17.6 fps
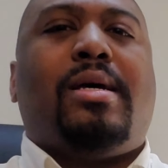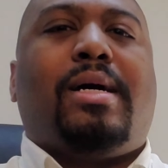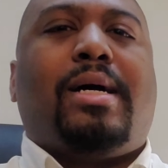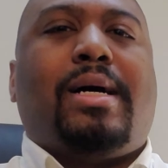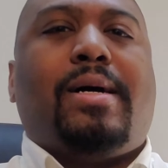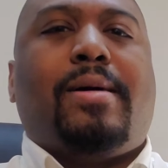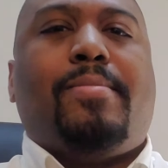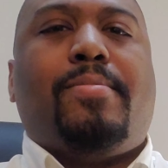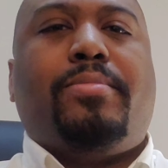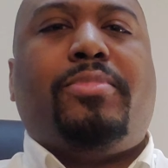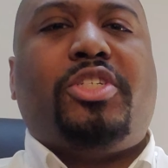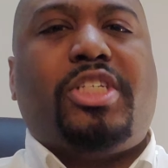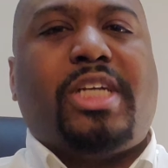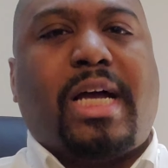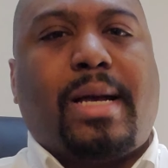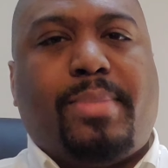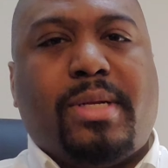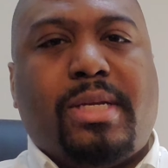uh,
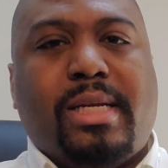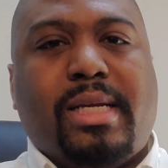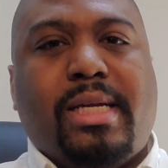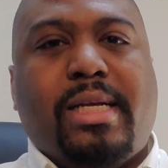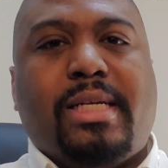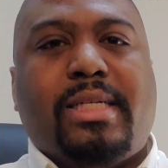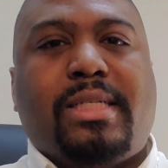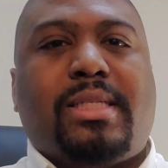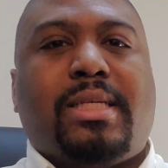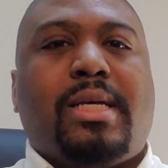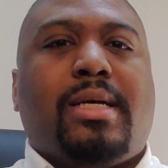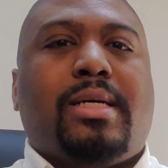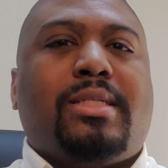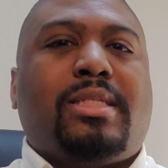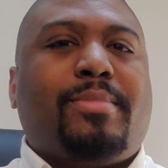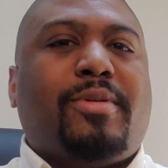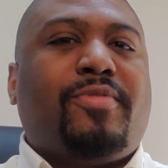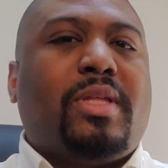Japanese,
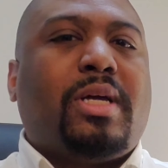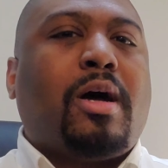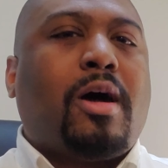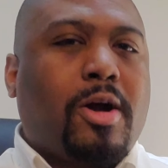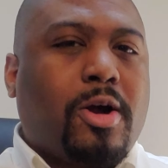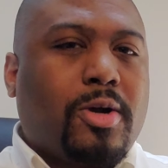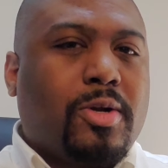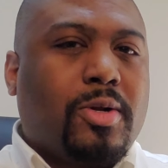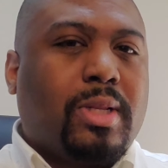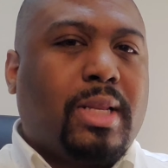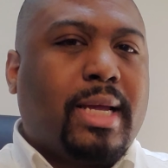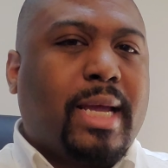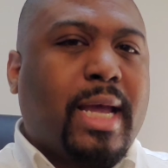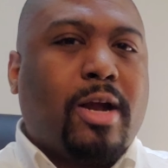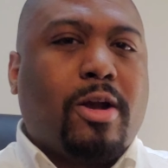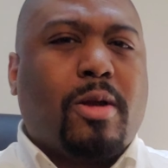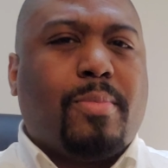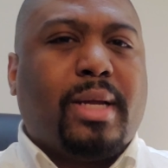some of the harder
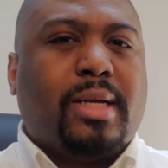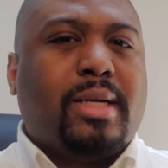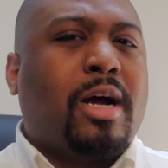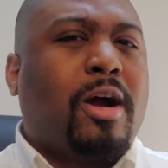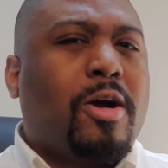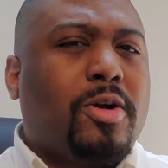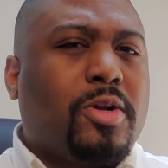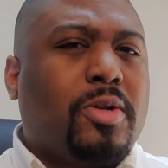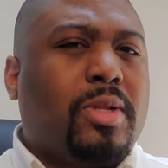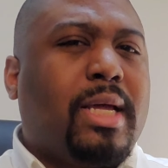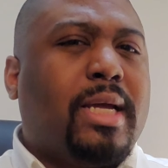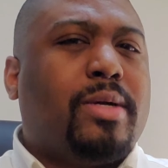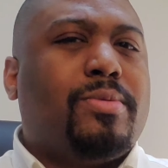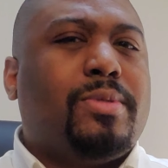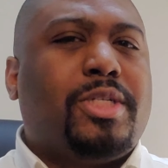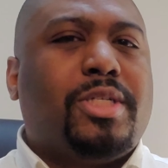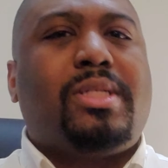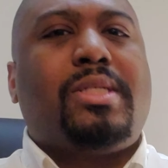Arabic, harder
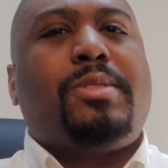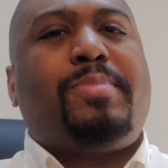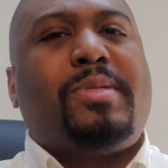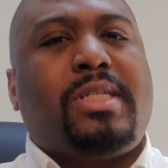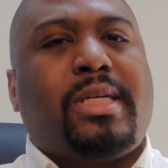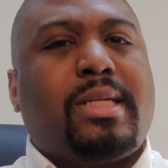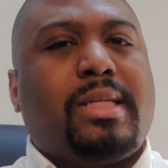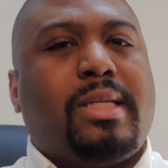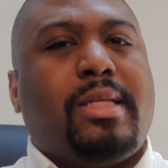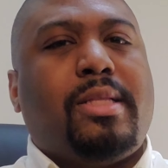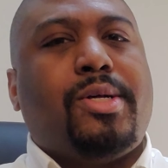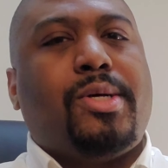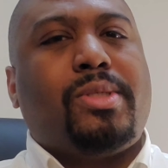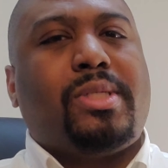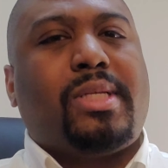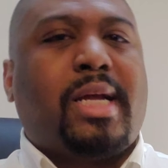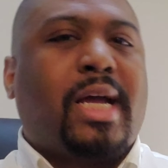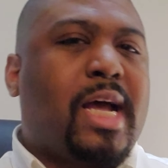languages, particularly
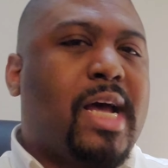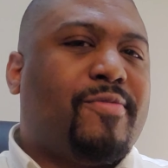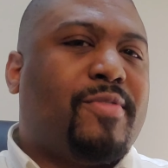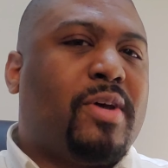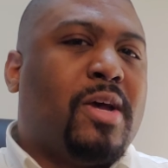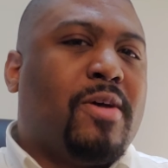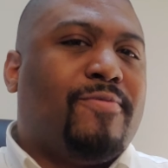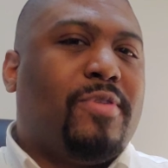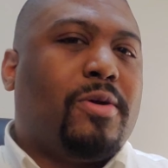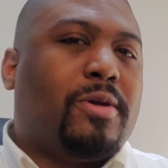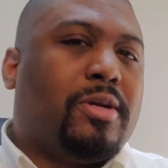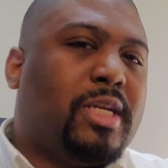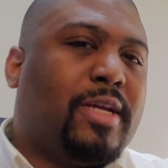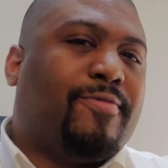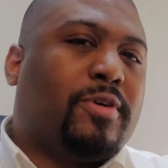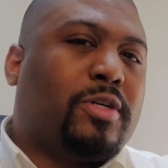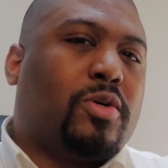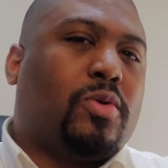those that have very
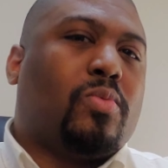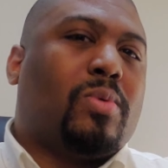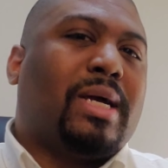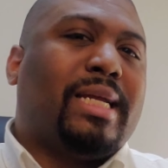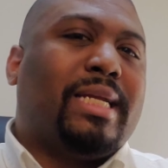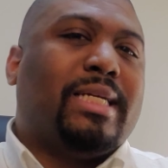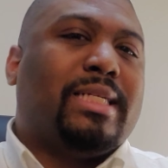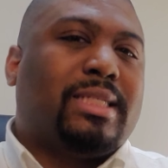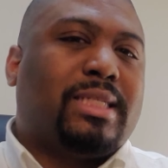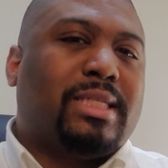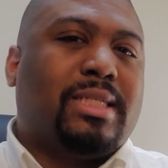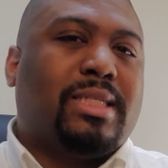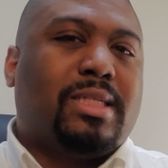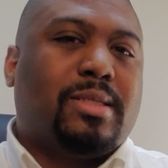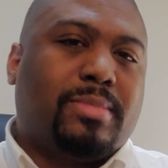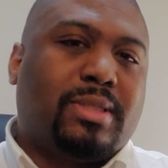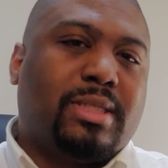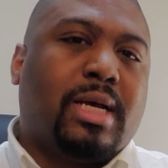difficult writing
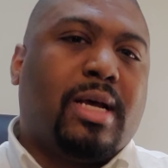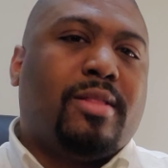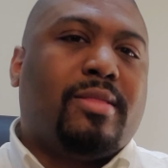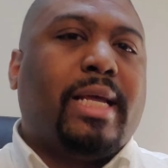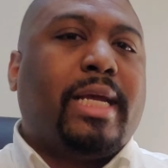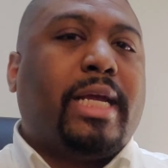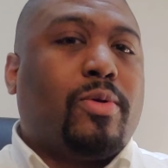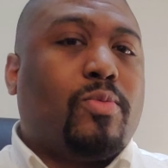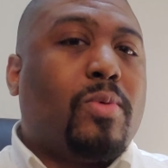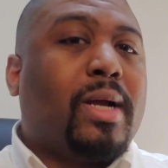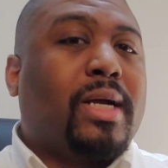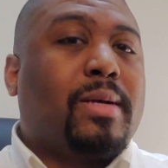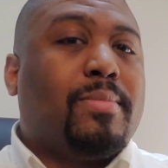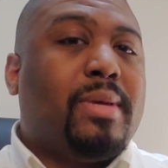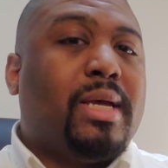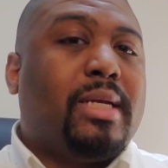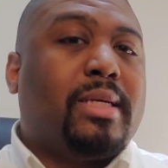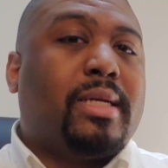systems, they can
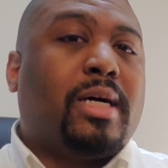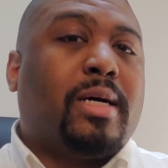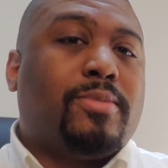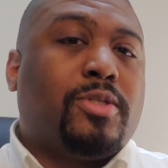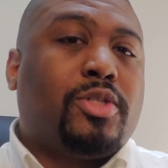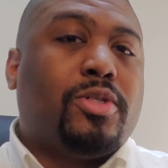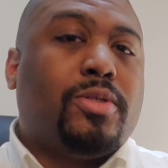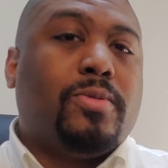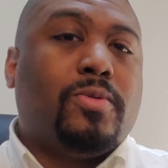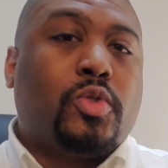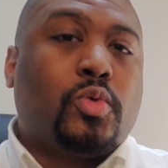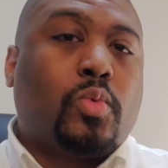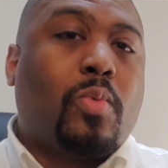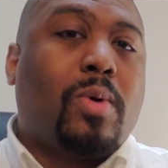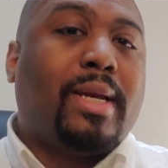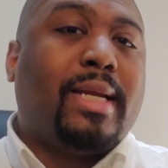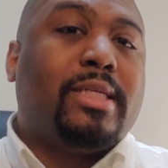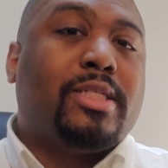recommend up to
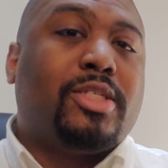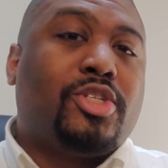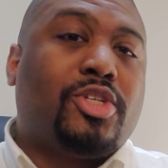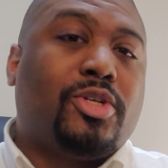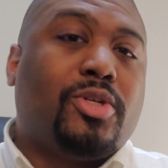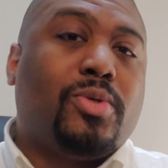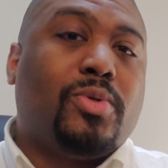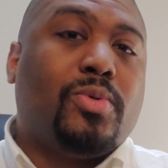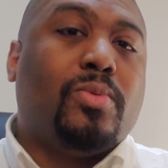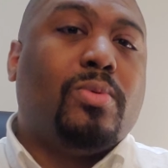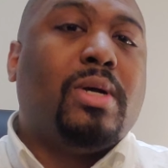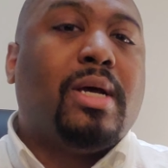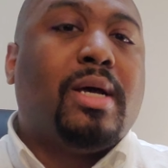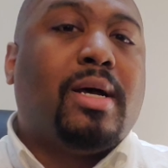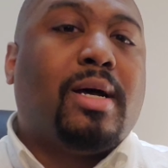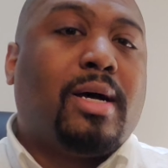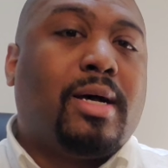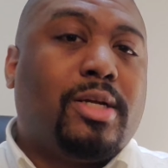
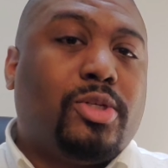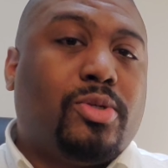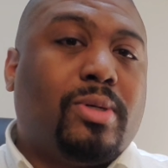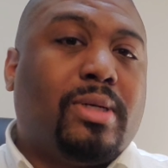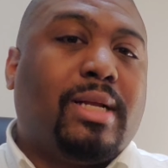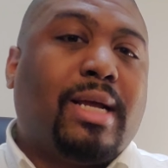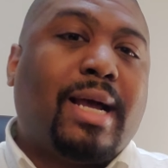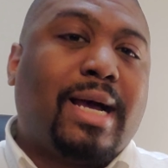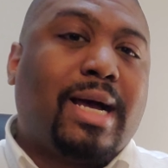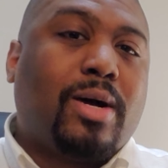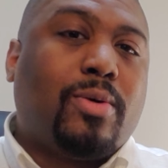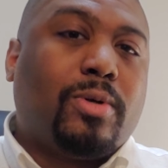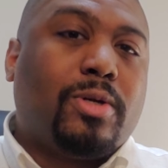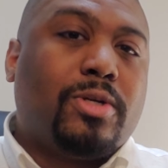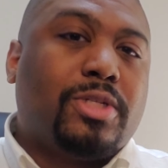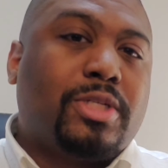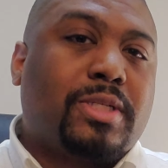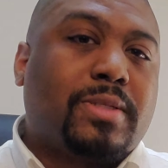2,200
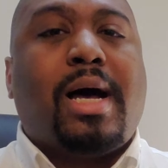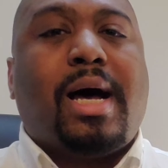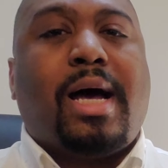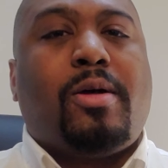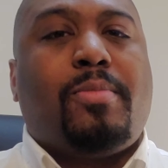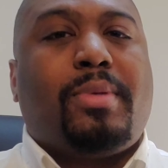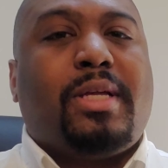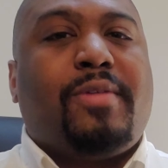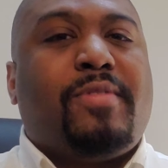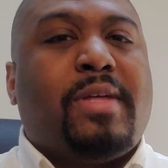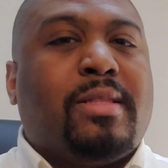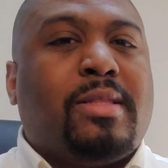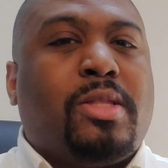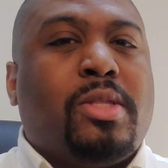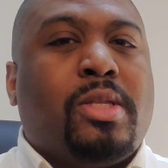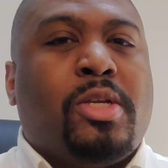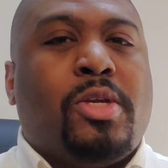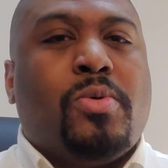hours. I don't believe that
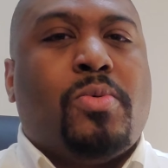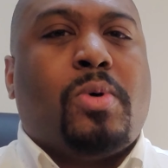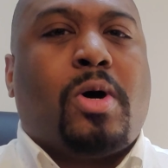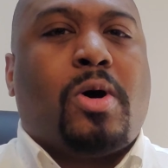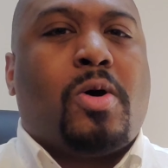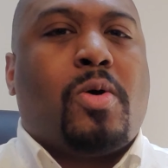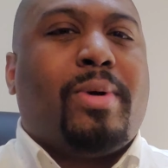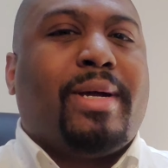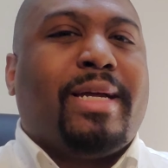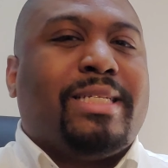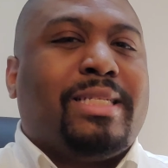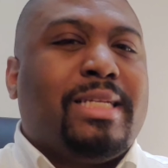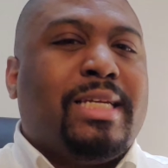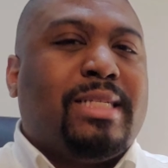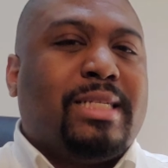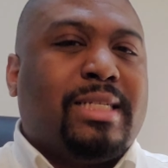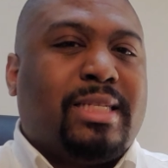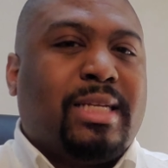you always need
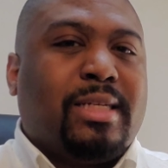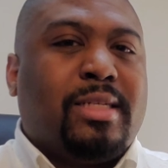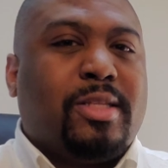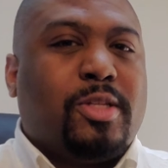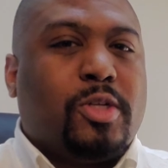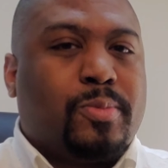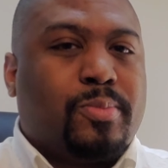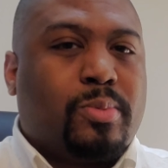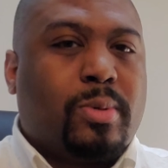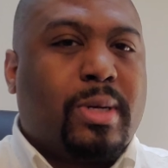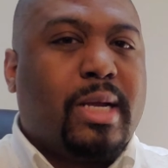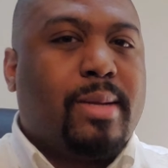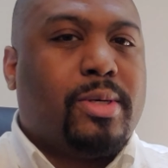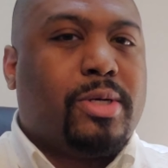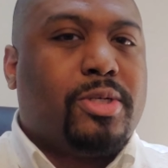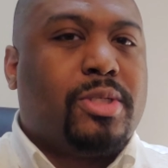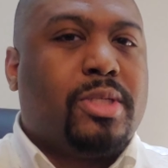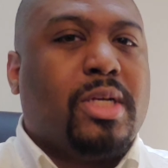to stick to those
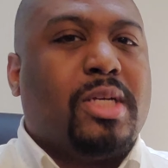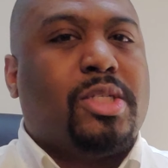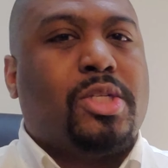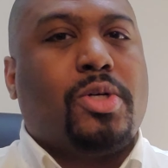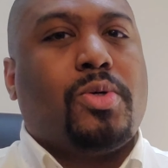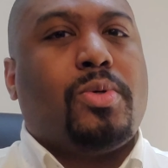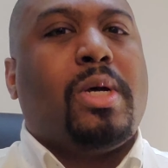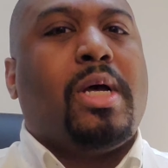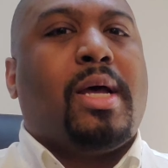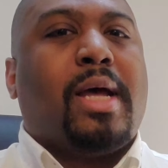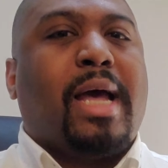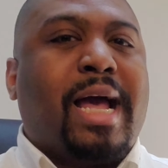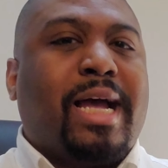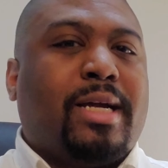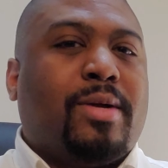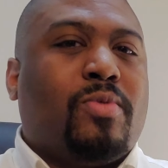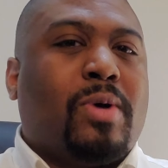parameters. So, I,